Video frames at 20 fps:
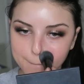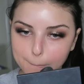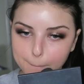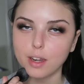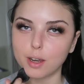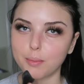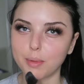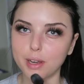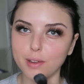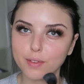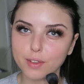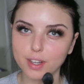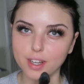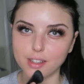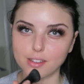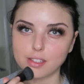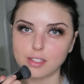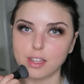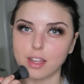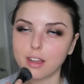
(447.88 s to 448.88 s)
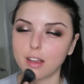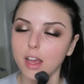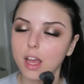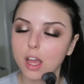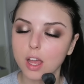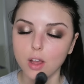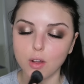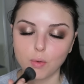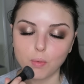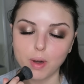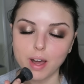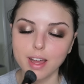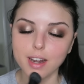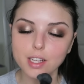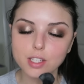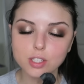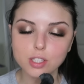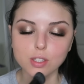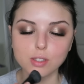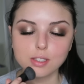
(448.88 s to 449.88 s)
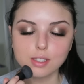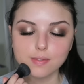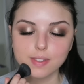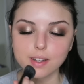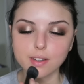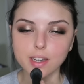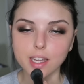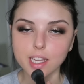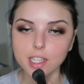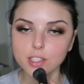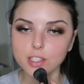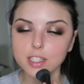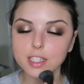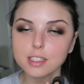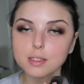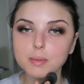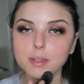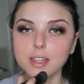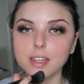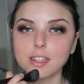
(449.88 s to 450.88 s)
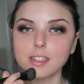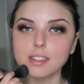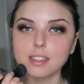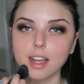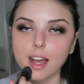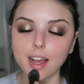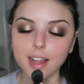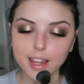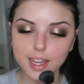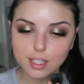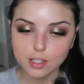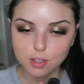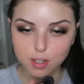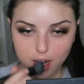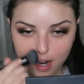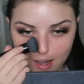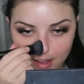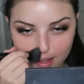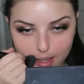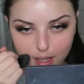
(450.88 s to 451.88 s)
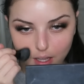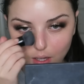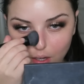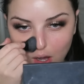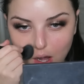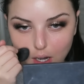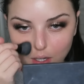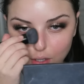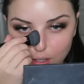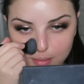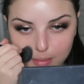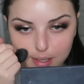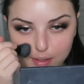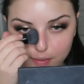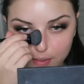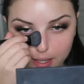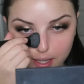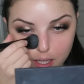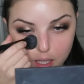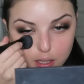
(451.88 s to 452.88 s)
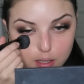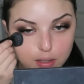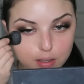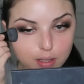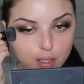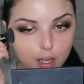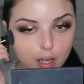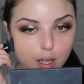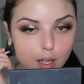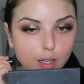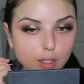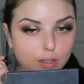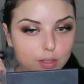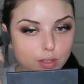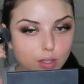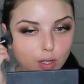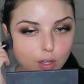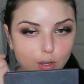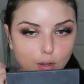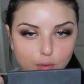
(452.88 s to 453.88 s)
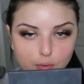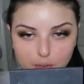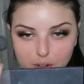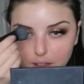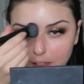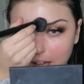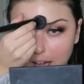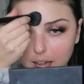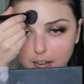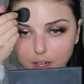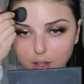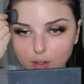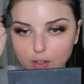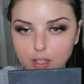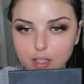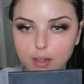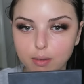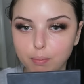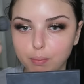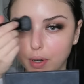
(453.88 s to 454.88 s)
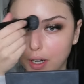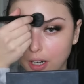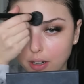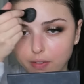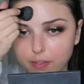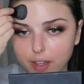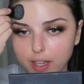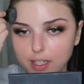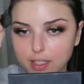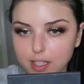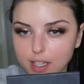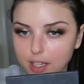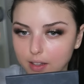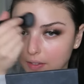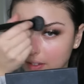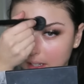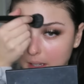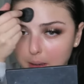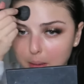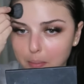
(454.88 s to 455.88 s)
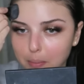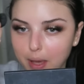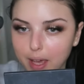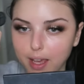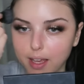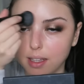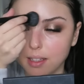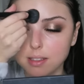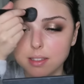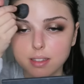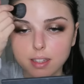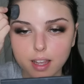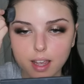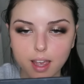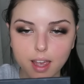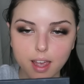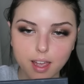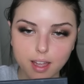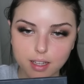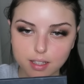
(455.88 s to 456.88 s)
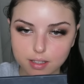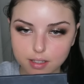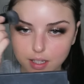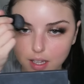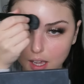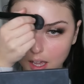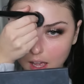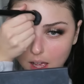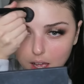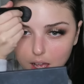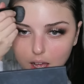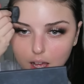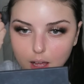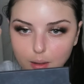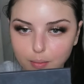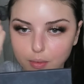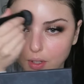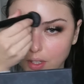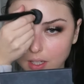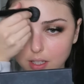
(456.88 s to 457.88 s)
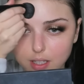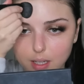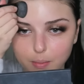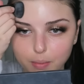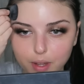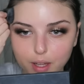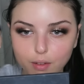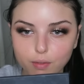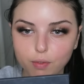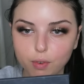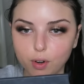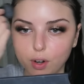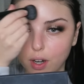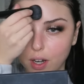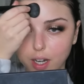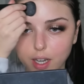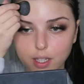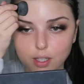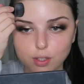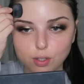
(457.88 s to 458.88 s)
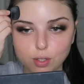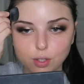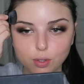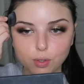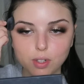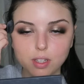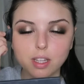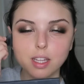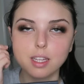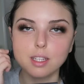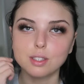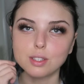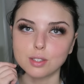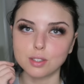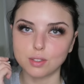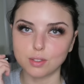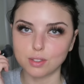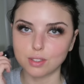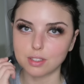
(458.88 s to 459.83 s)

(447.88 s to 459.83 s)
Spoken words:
I know many of you guys are like, why does she use foundation? It's because I like to highlight and contour my face. So for that, you need a perfect even base, and you need something for it to cling to.